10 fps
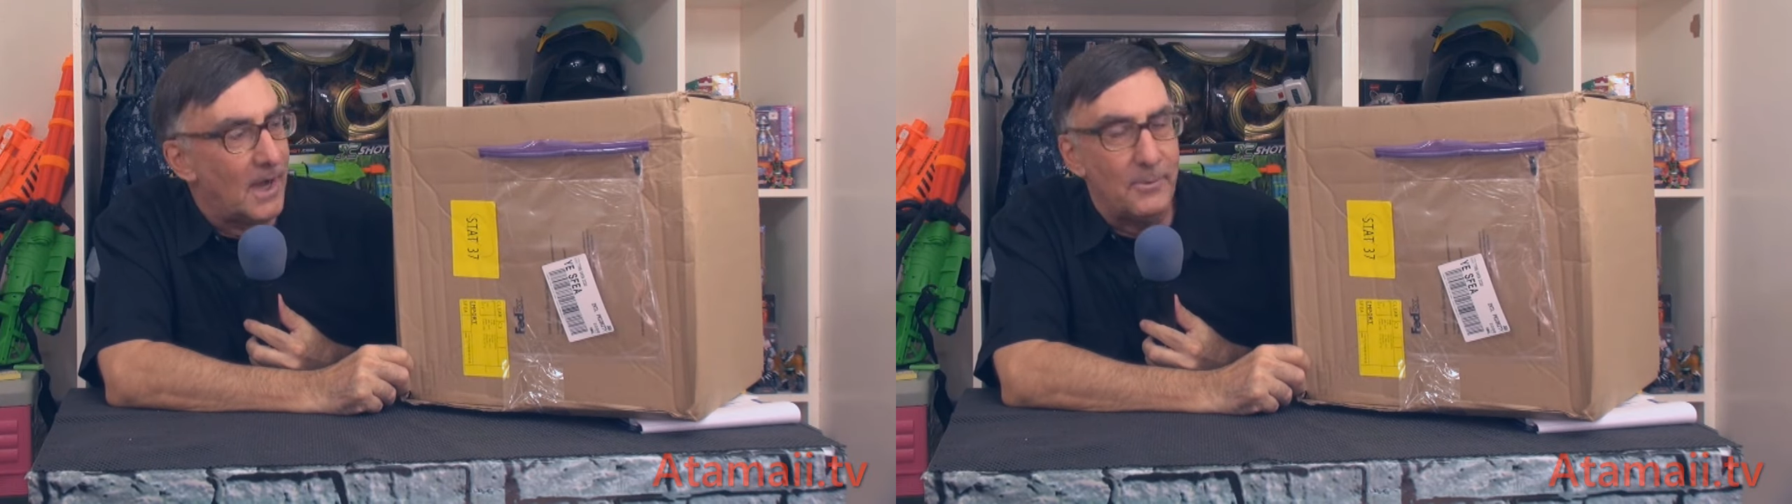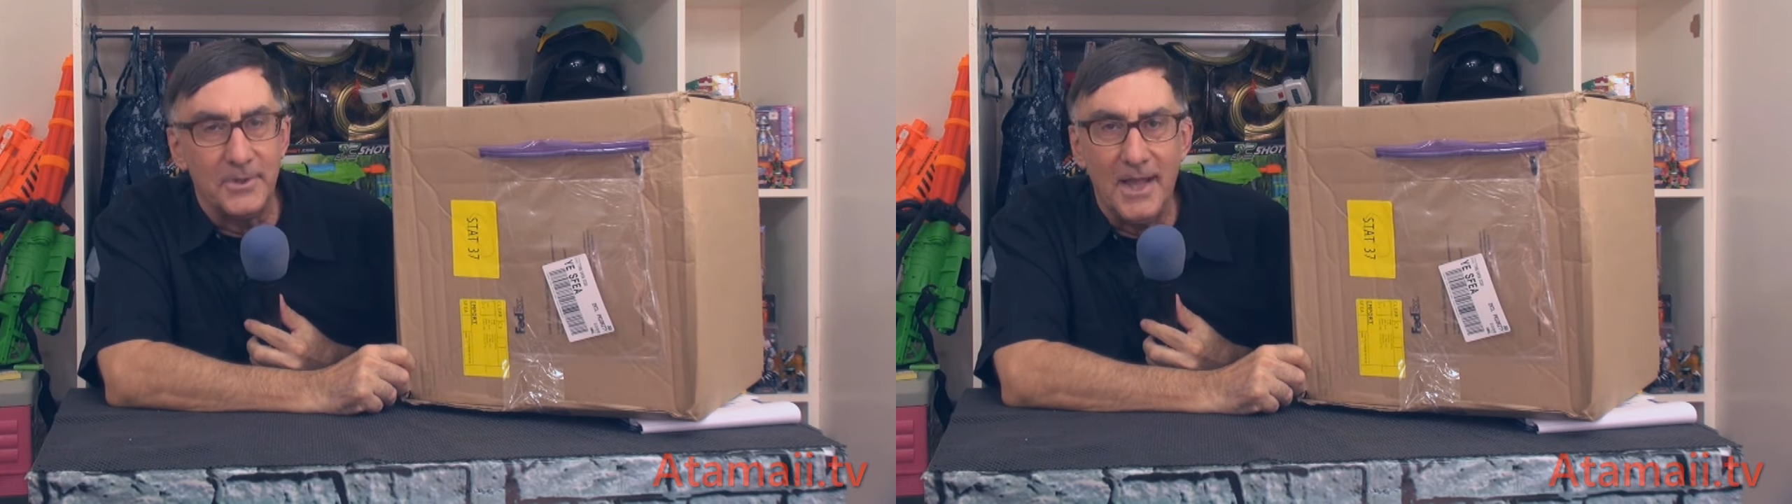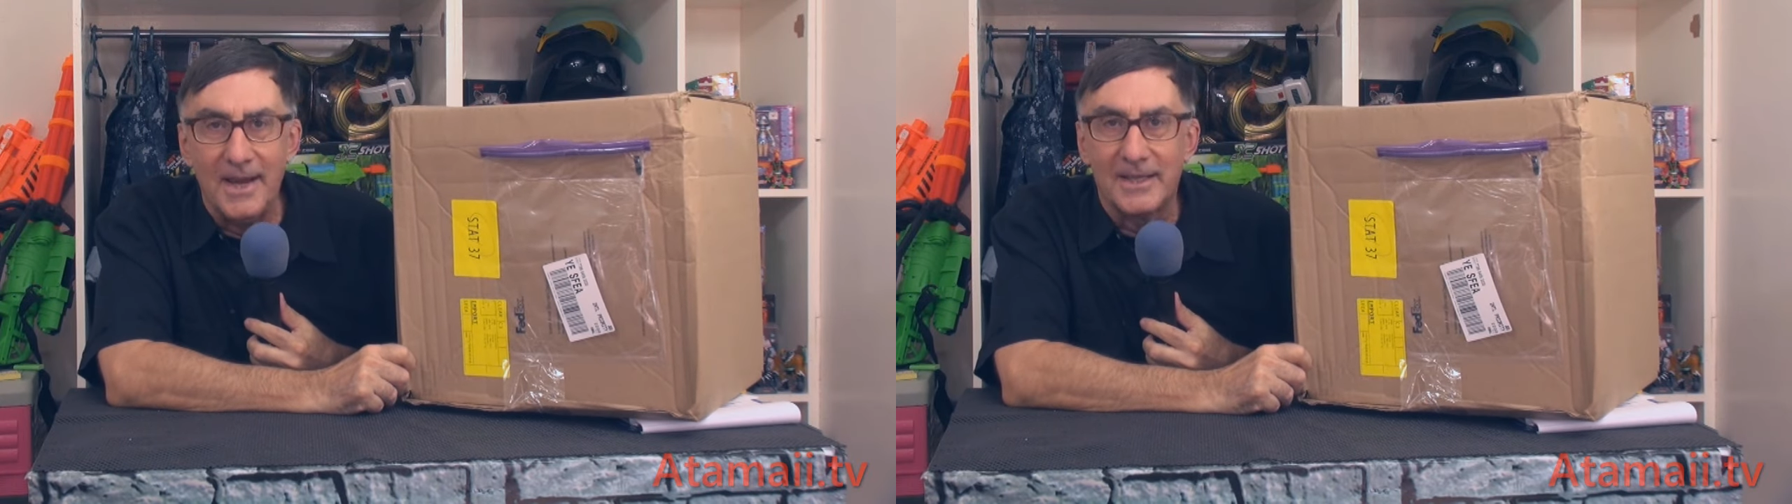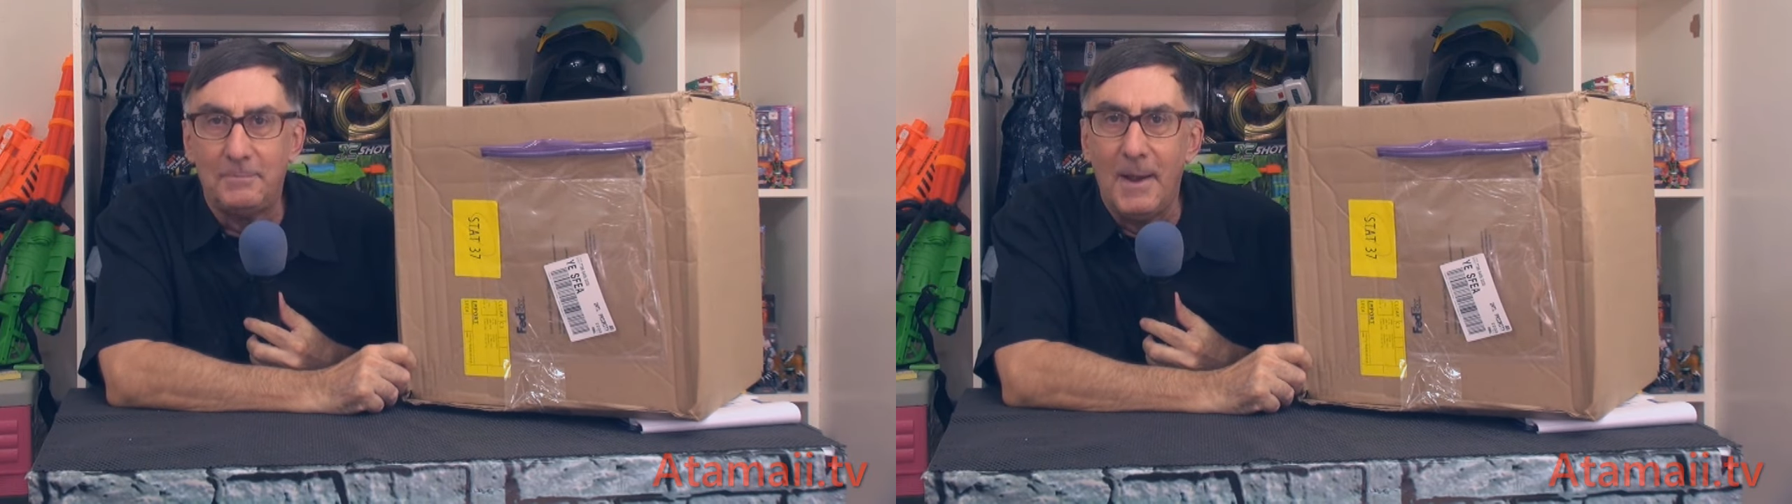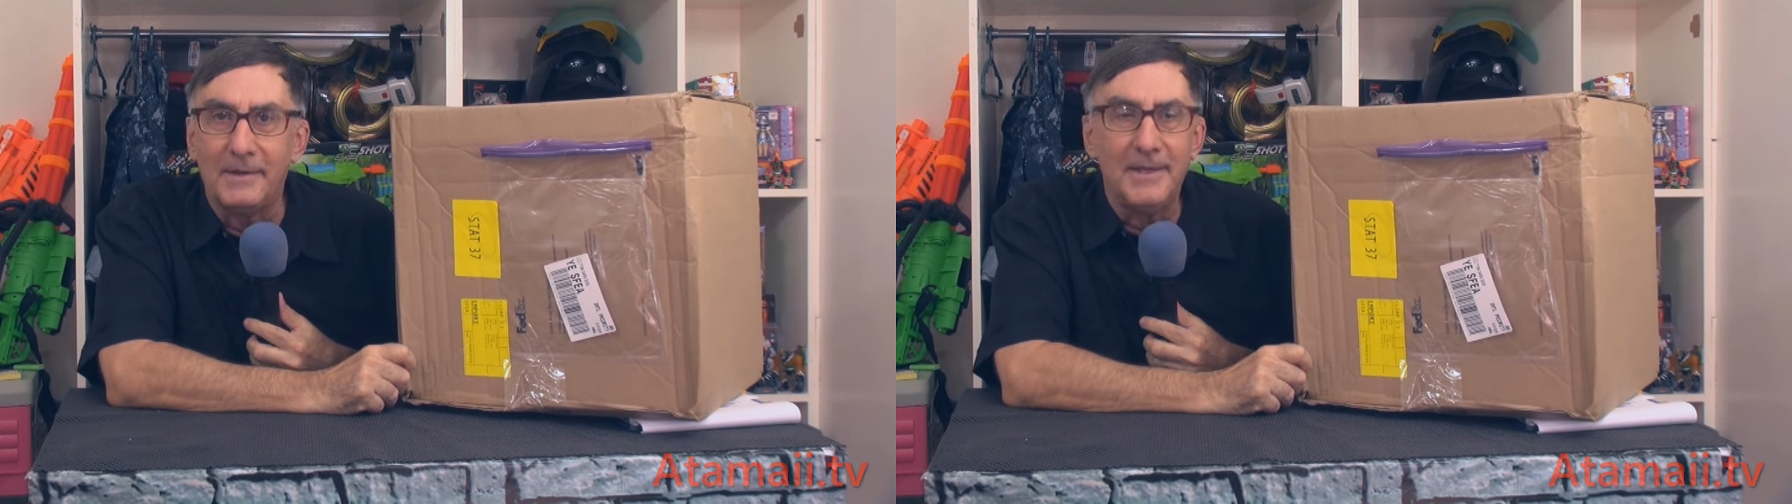I was not
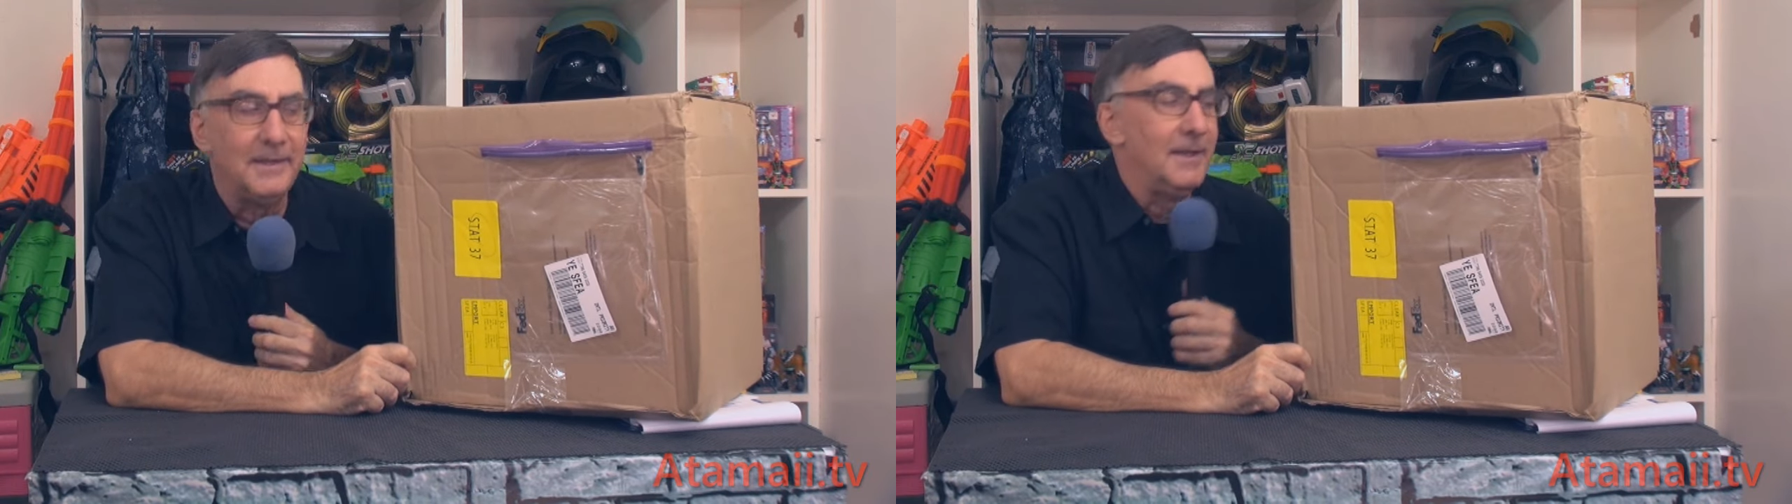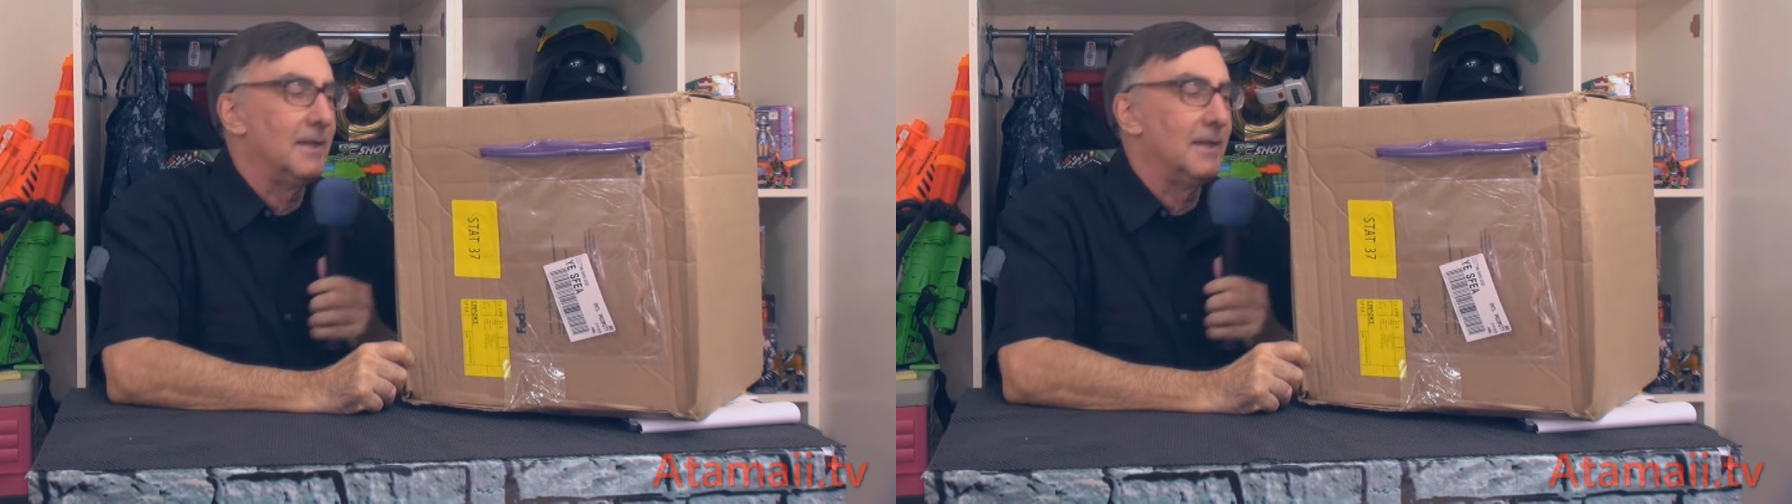expecting